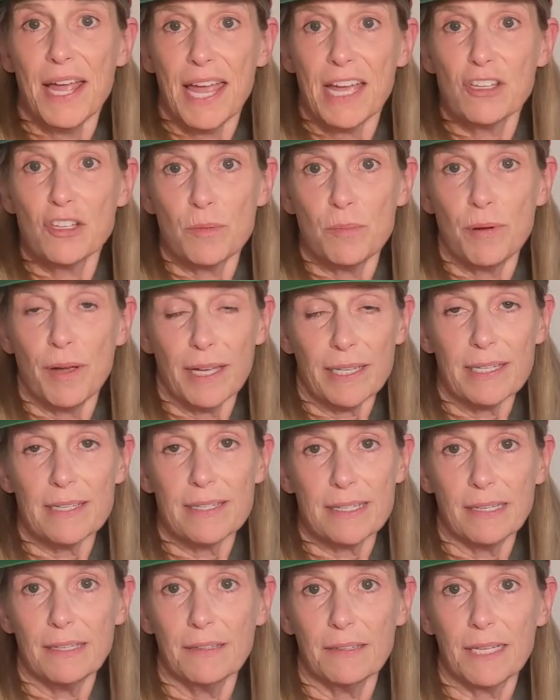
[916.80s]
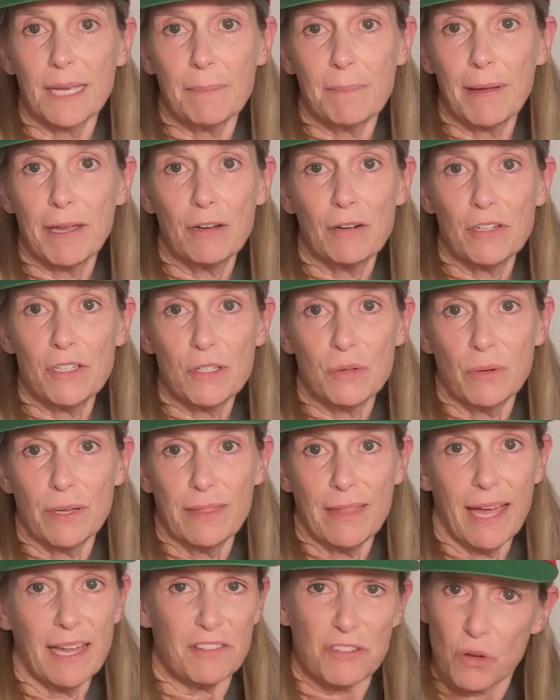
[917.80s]
As you practice it, you'll get better at
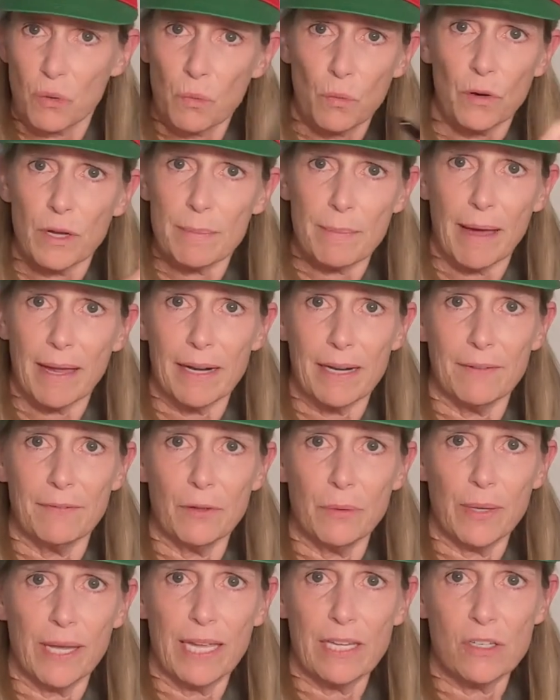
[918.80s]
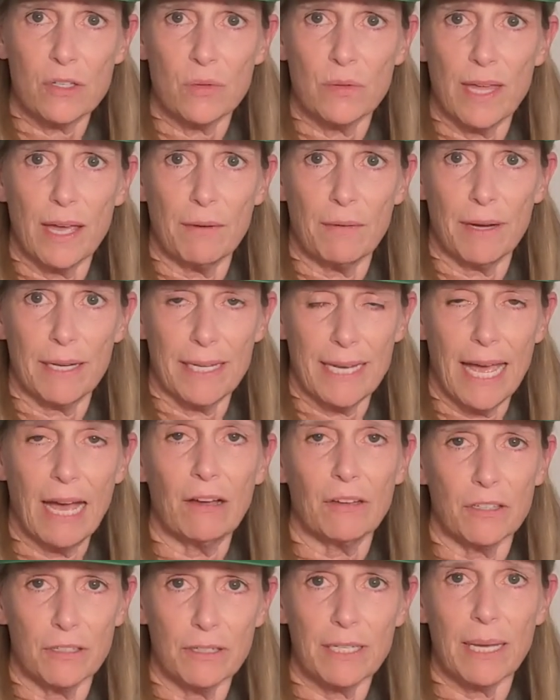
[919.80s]
doing that. Don't worry about it if you can't do that right now.
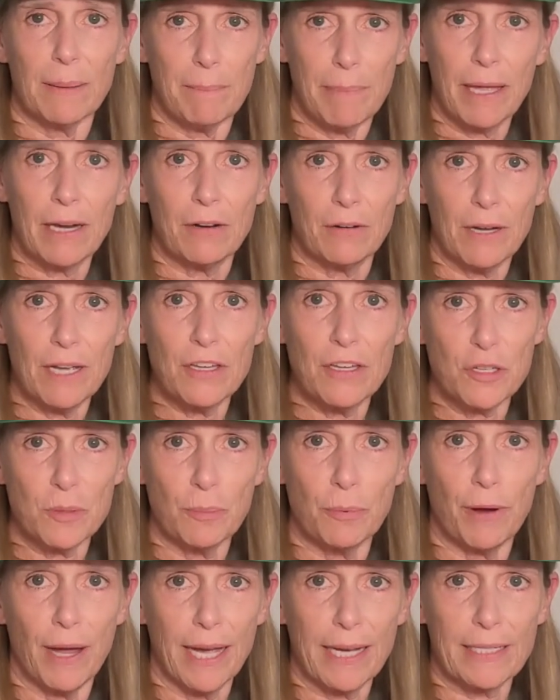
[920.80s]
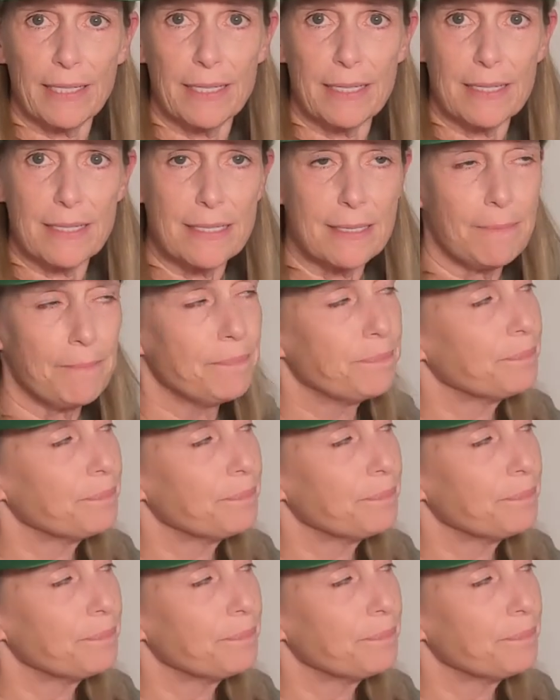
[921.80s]
You'll get better as you practice.